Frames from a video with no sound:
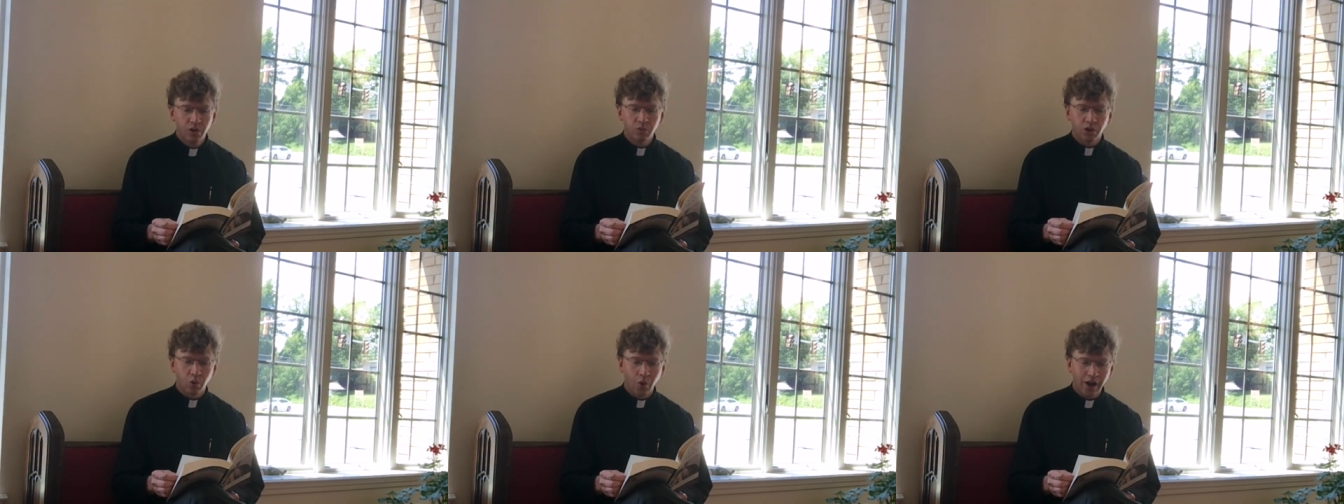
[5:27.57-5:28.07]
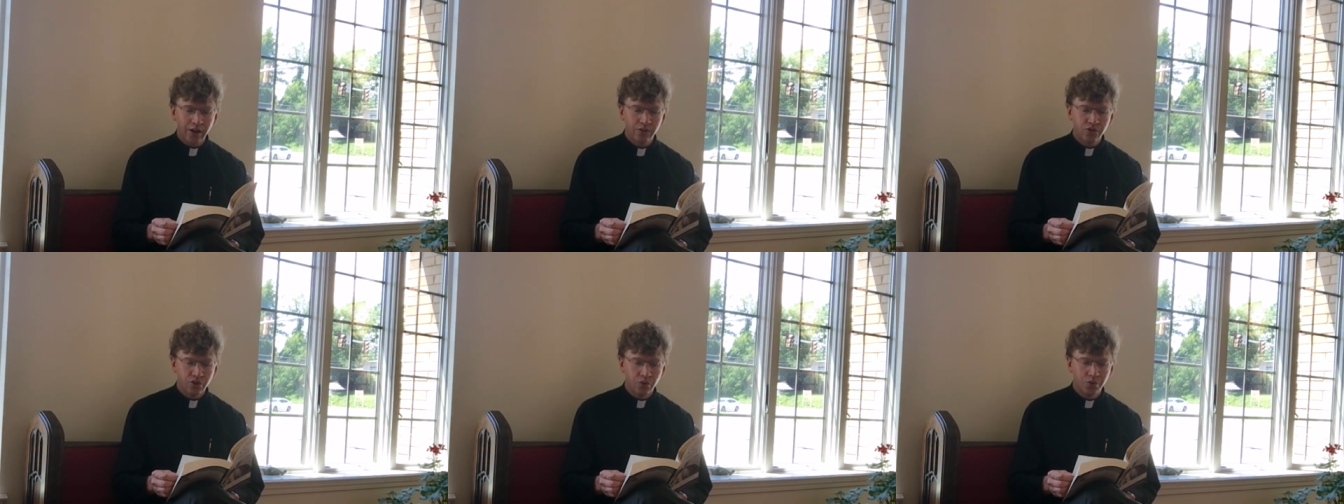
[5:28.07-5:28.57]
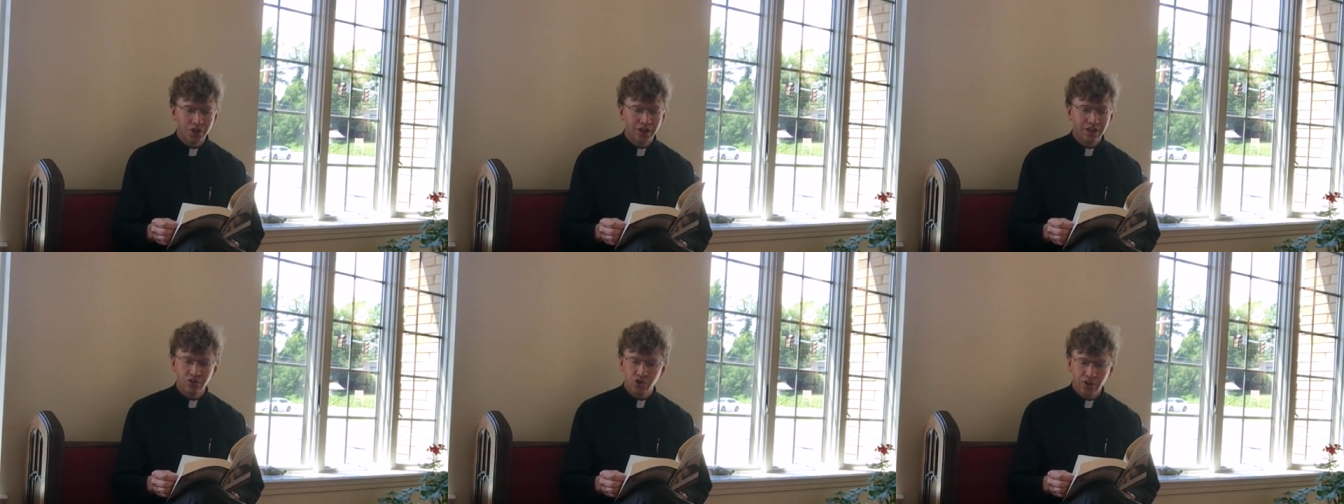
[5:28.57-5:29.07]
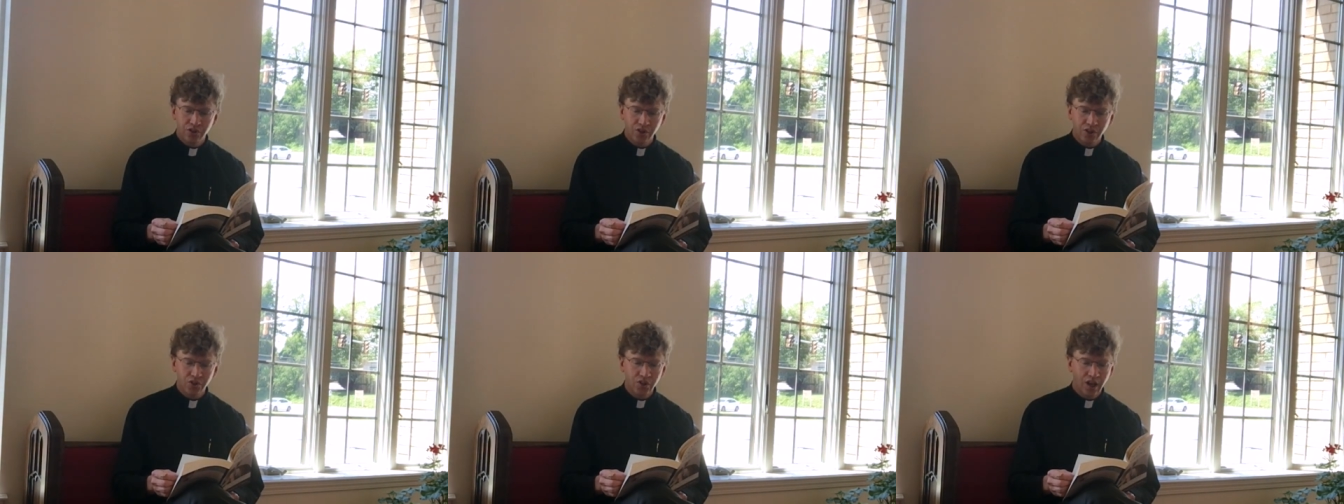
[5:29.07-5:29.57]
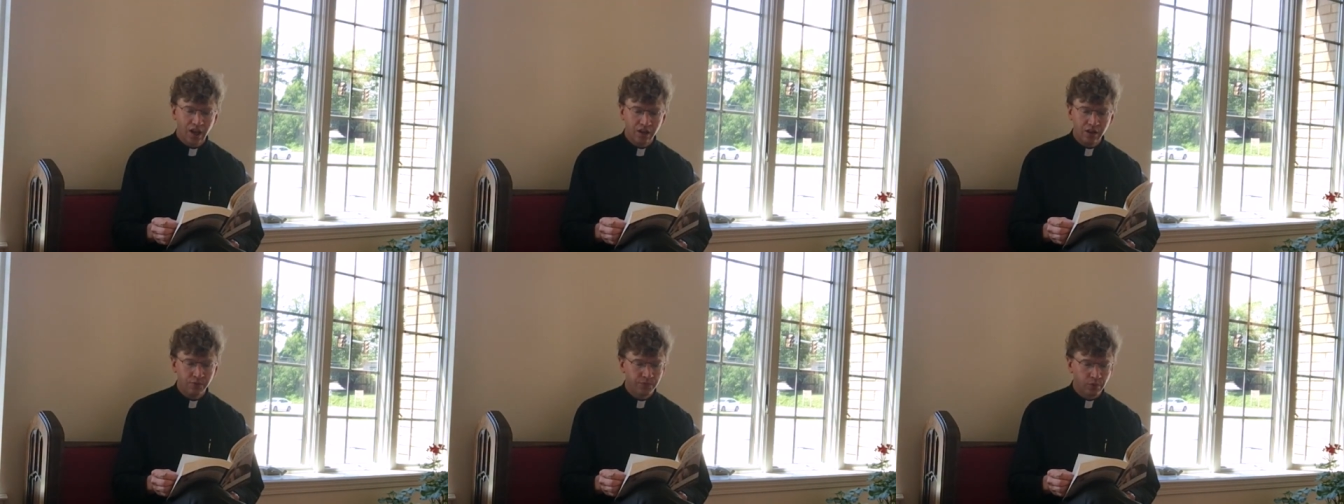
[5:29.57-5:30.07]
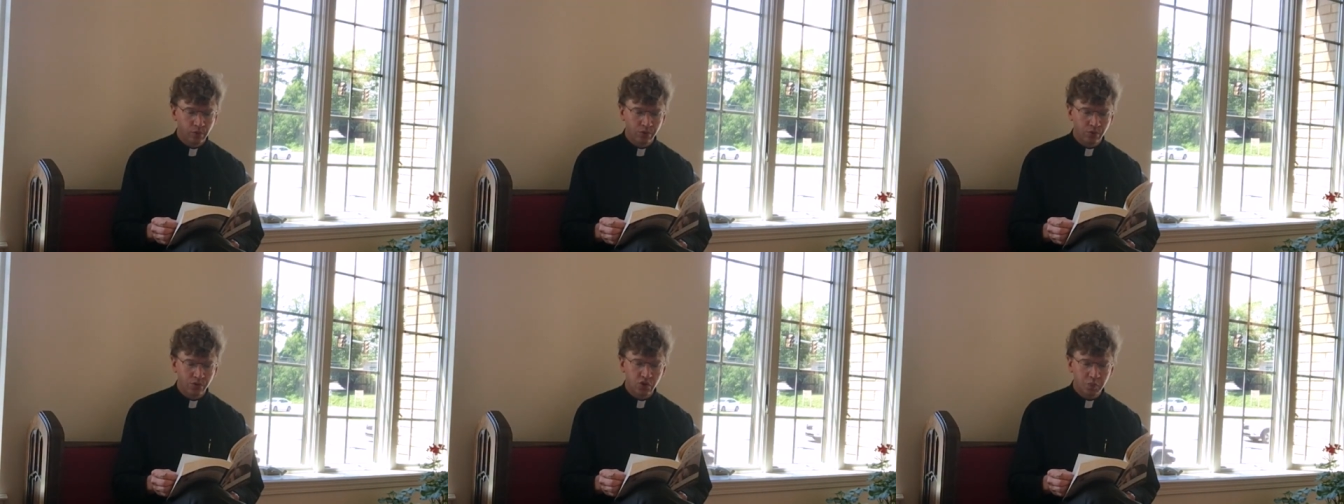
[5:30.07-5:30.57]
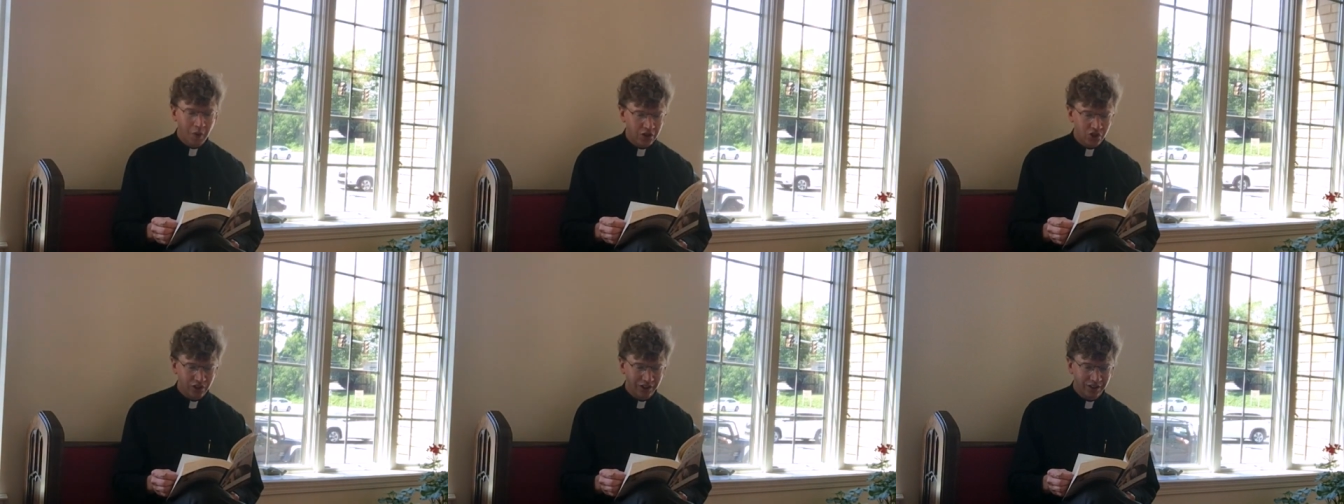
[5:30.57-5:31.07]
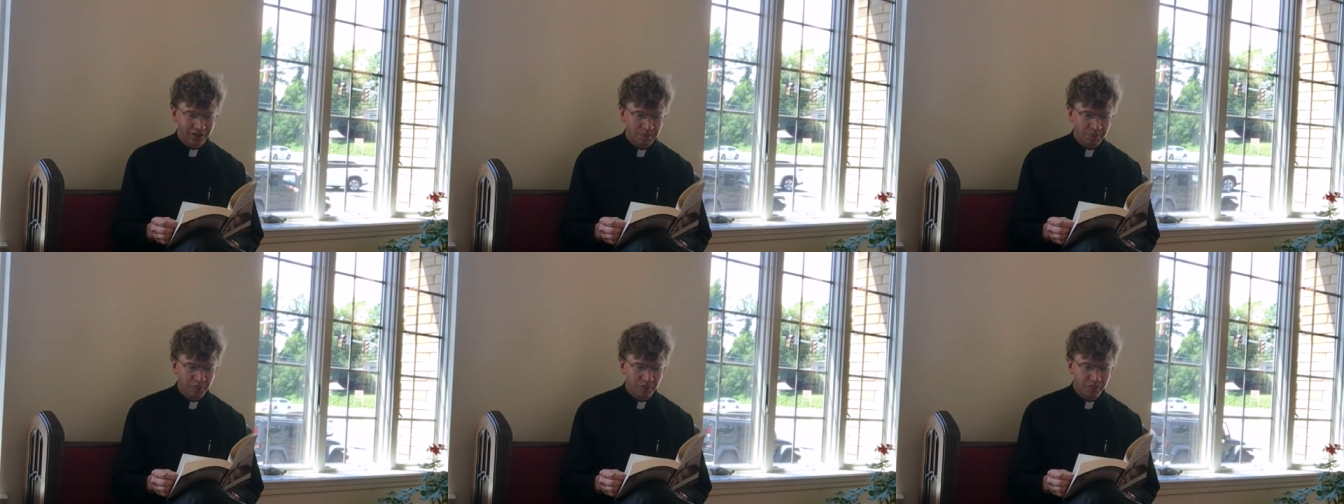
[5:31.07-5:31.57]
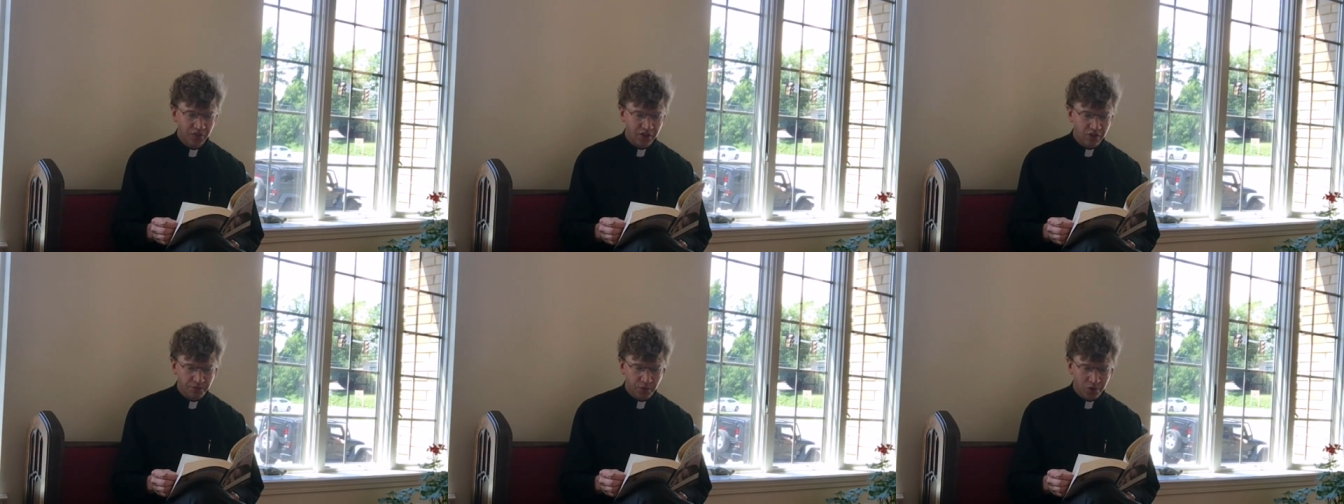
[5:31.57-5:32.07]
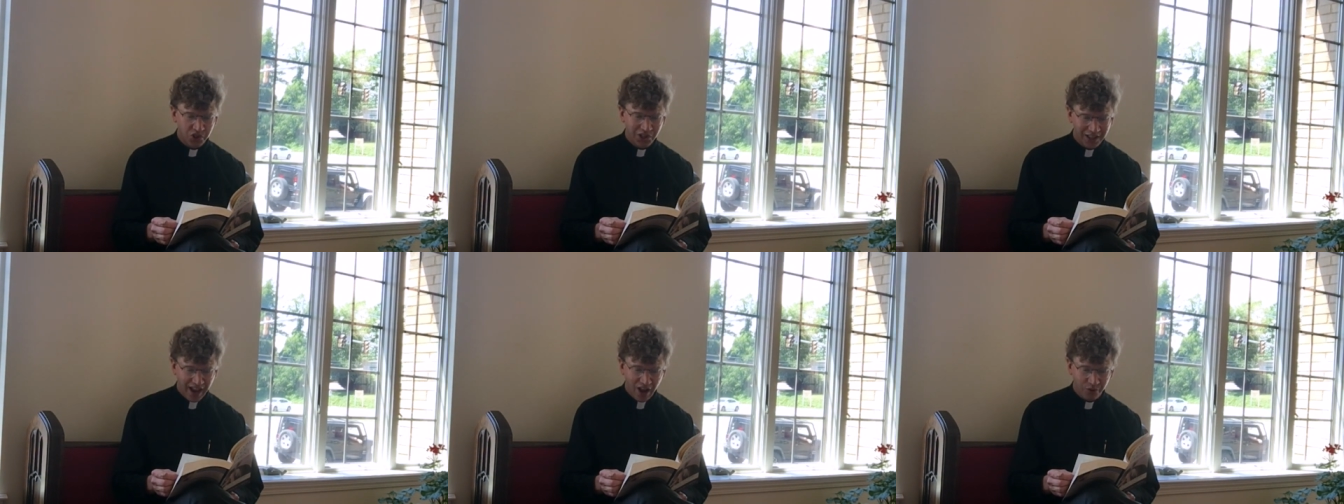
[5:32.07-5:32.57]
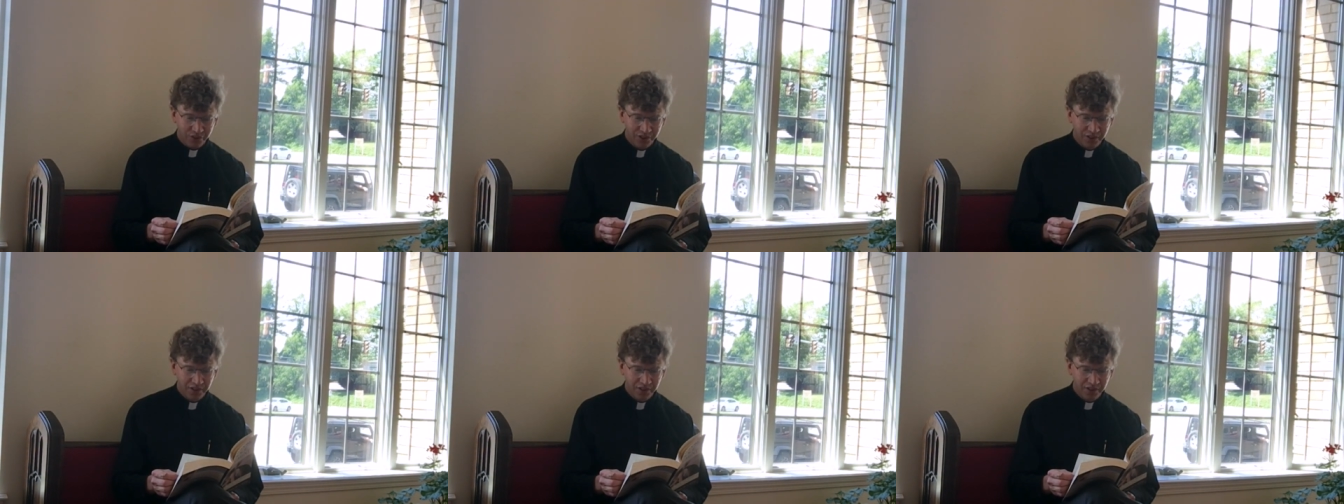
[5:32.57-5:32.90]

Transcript: requires you to get Jesus any further spatially than the first cloud.